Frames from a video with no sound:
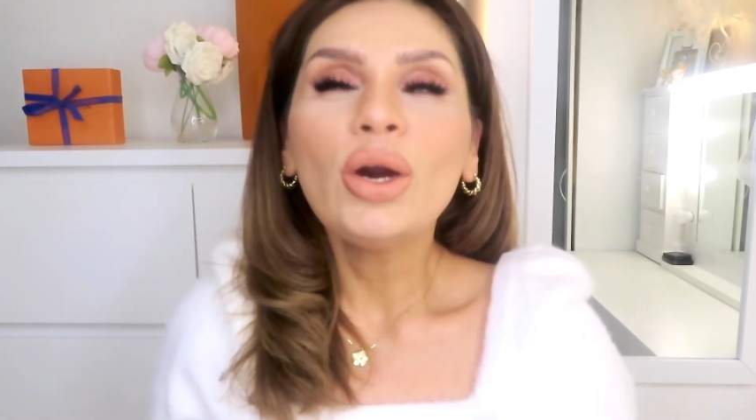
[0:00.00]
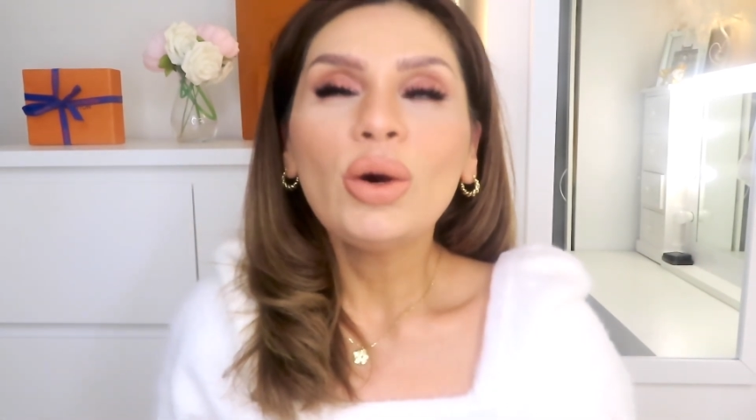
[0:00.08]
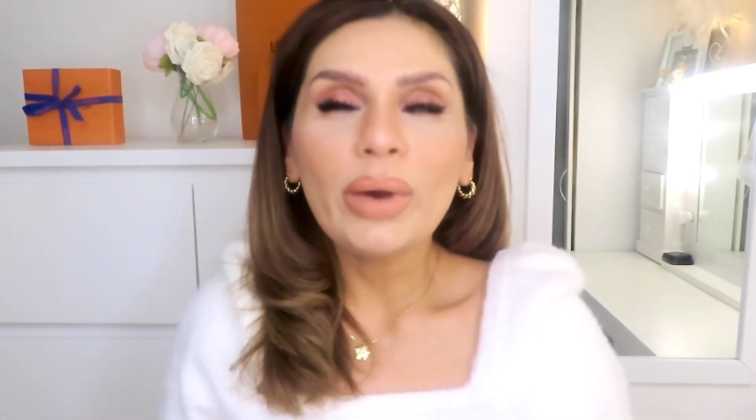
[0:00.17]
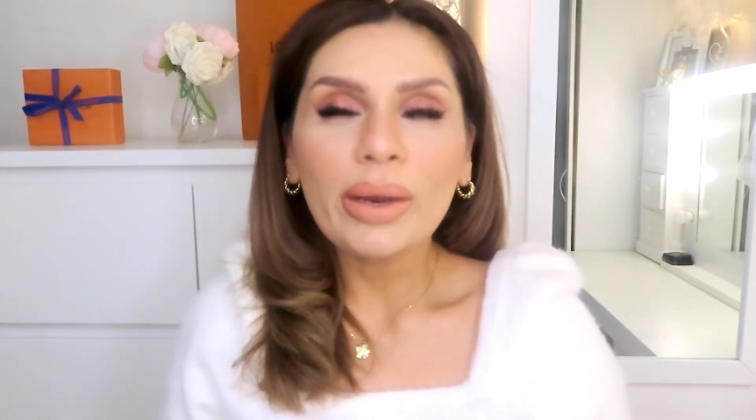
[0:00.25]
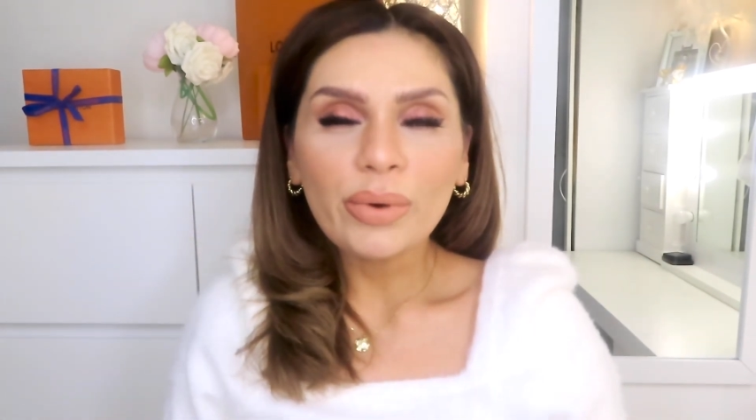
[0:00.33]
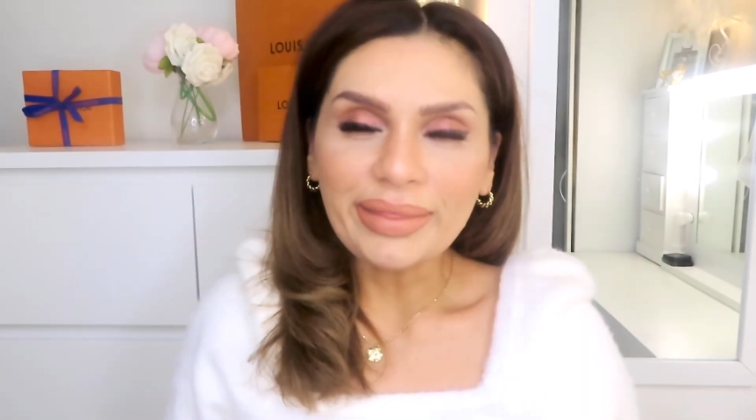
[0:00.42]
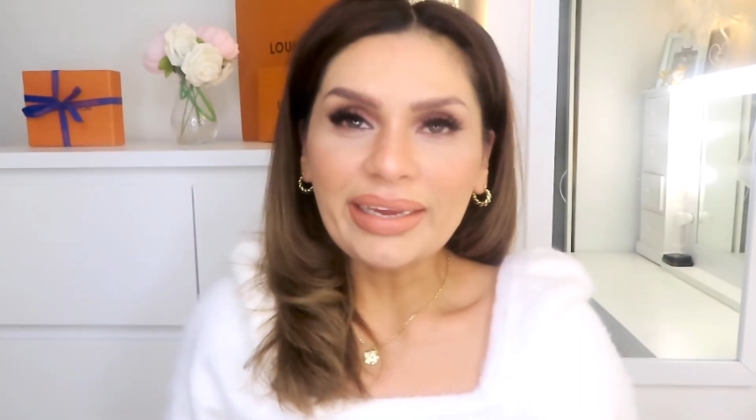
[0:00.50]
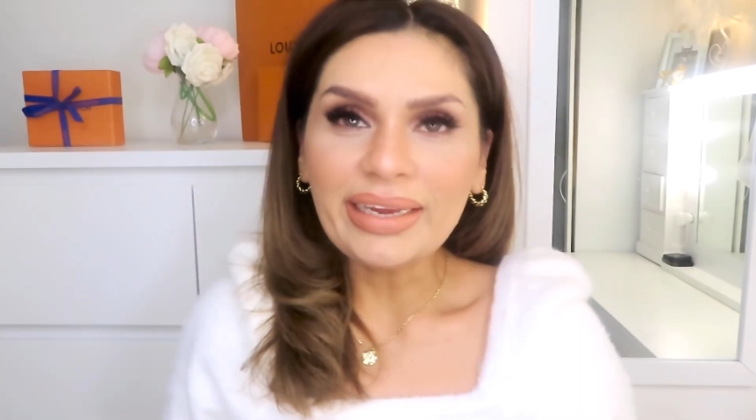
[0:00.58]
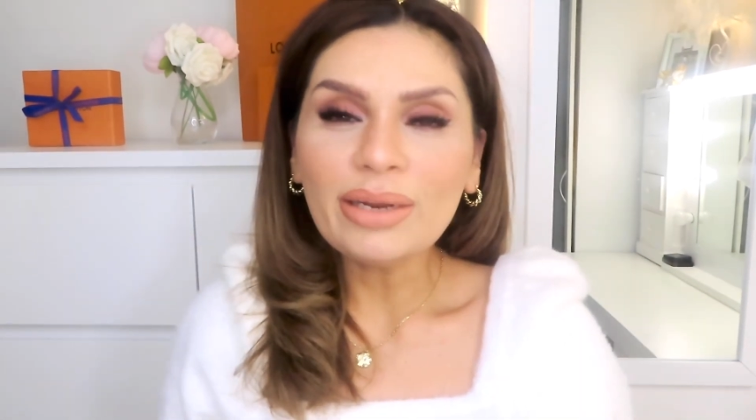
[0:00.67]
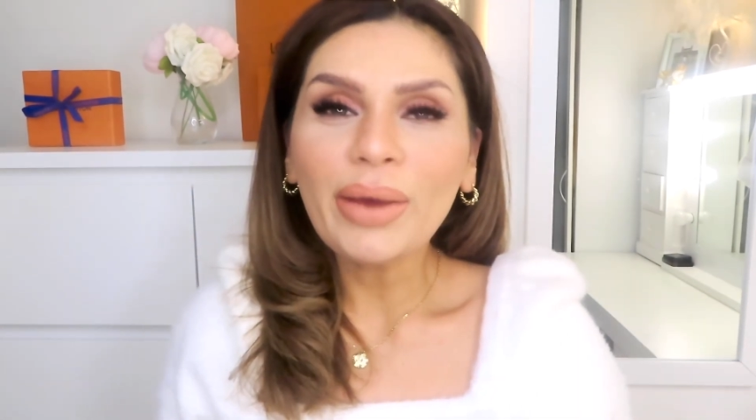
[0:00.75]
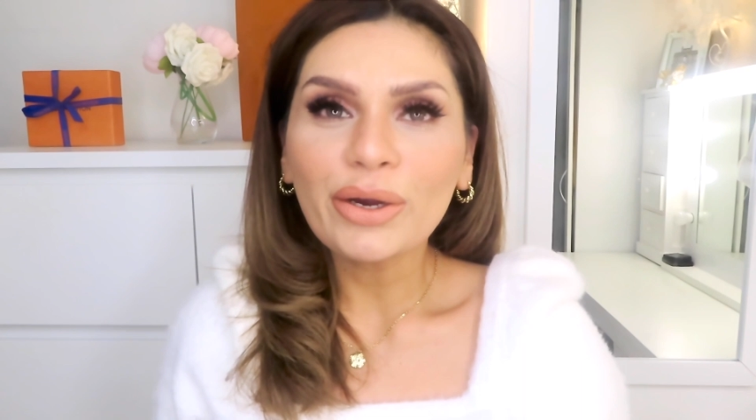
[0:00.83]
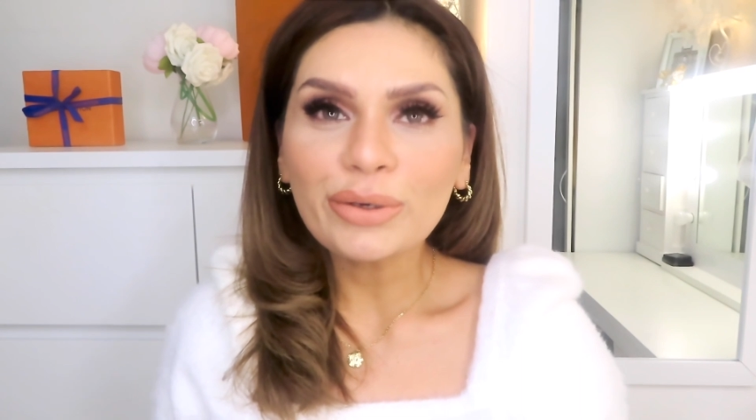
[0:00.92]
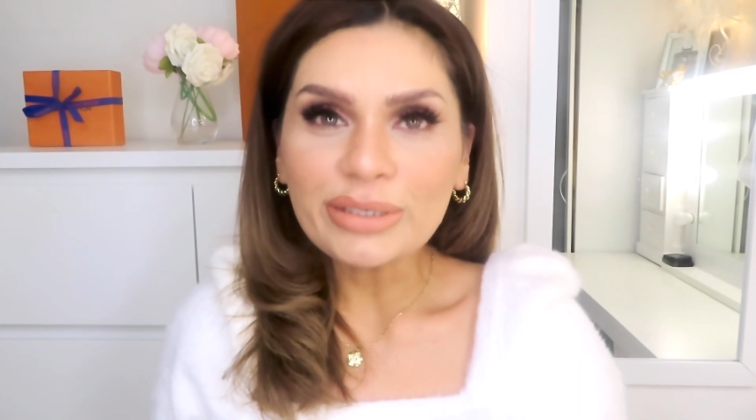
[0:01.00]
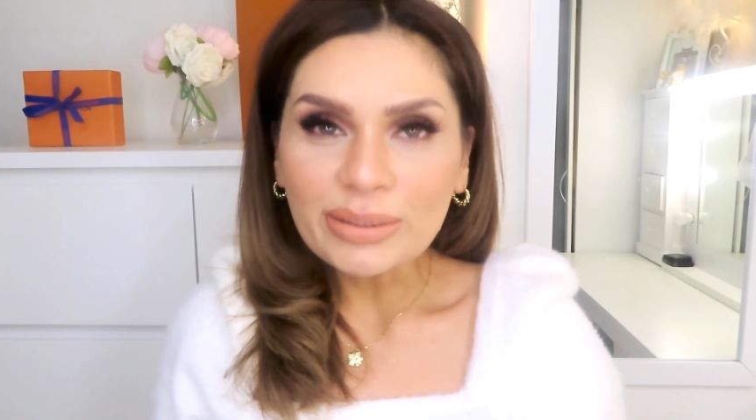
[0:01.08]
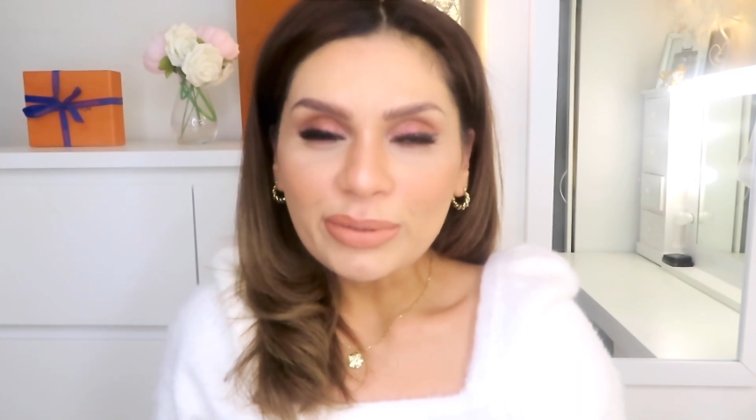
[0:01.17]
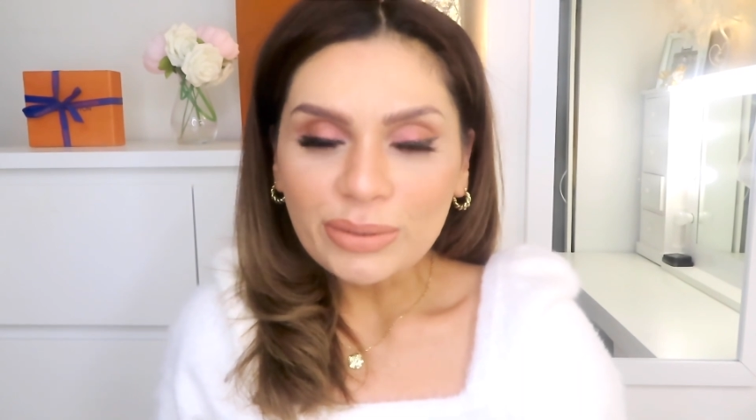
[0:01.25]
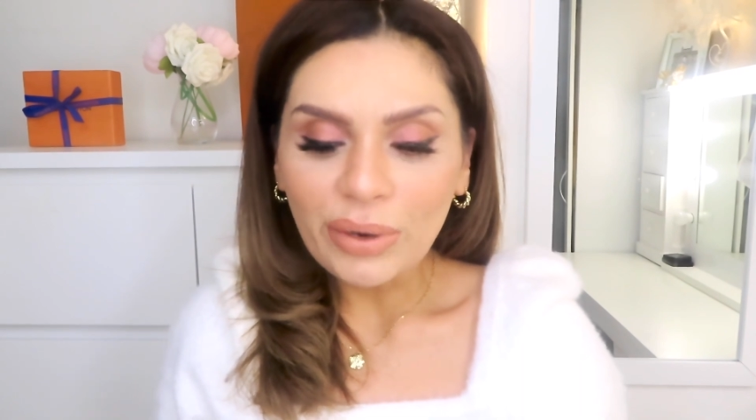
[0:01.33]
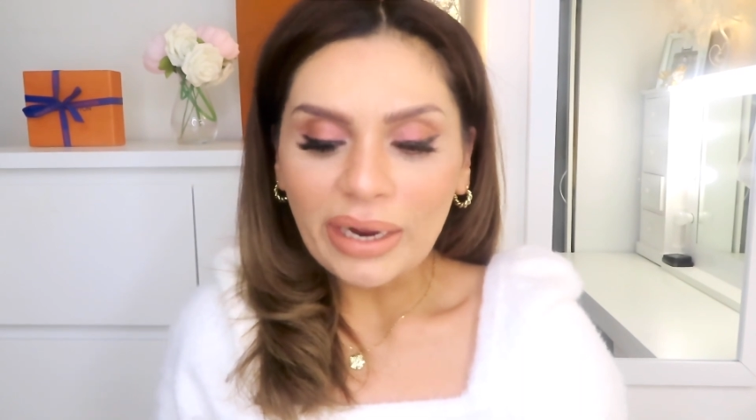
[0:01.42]
where we're thinking about
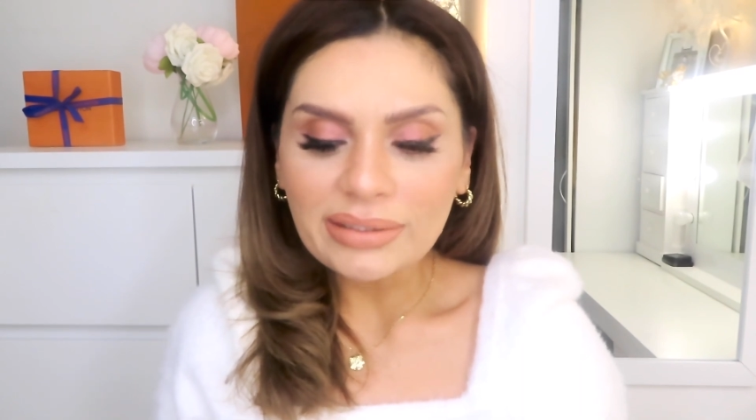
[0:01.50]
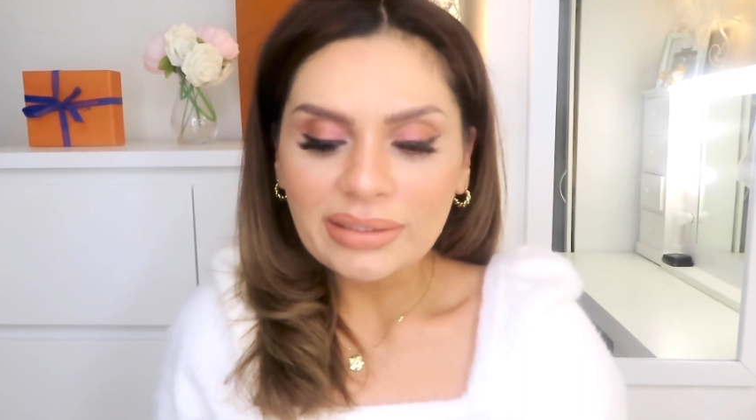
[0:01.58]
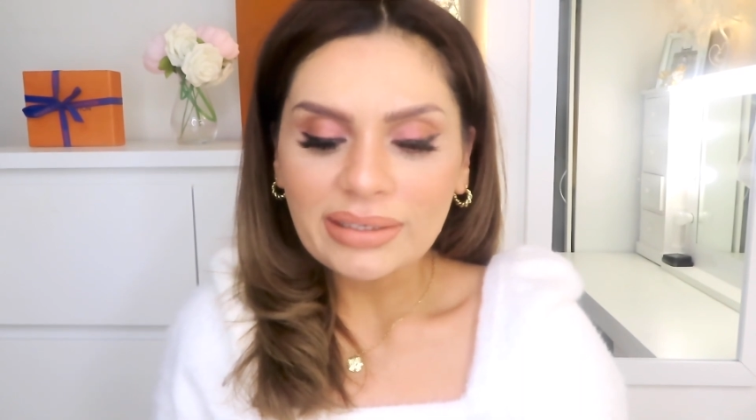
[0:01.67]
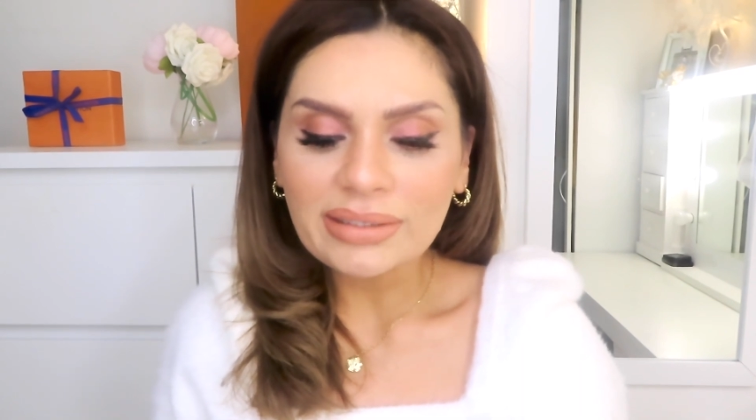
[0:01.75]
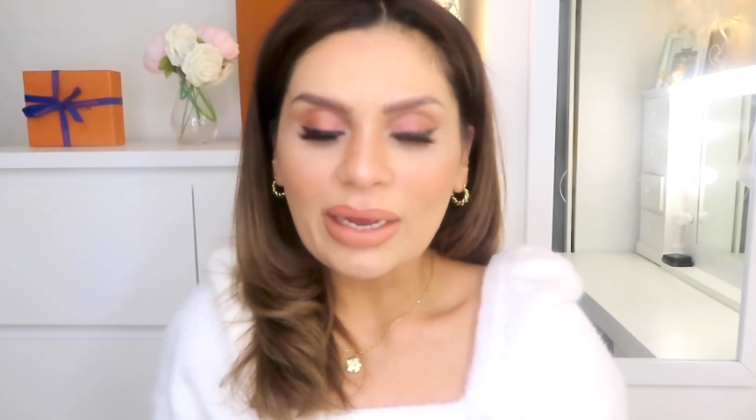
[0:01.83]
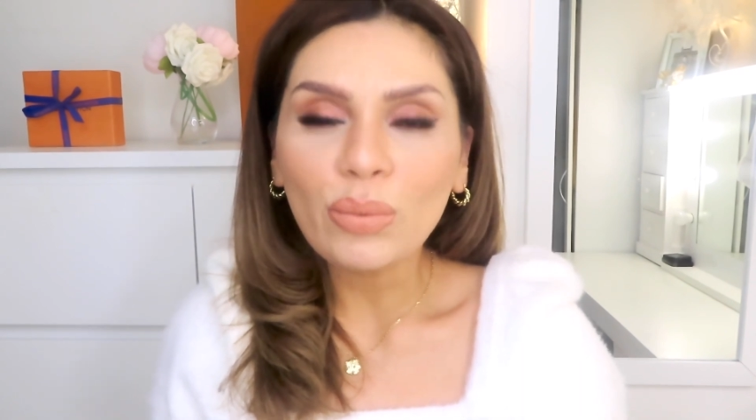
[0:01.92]
Christmas presents